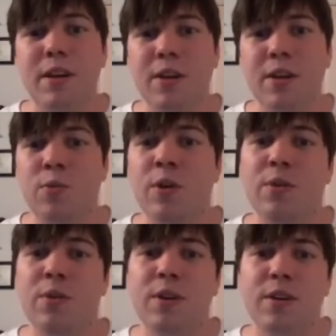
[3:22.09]
in one
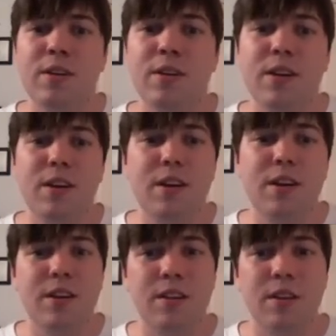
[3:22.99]
run,
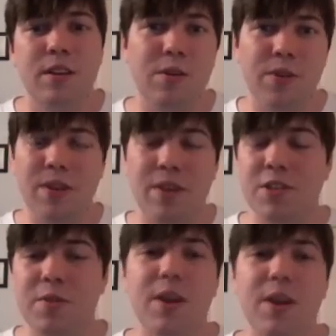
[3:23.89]
all five
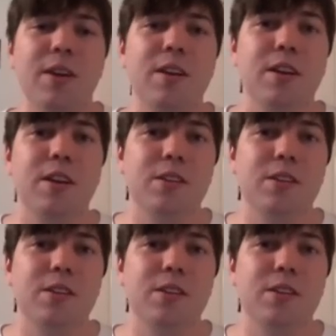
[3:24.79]
that you need.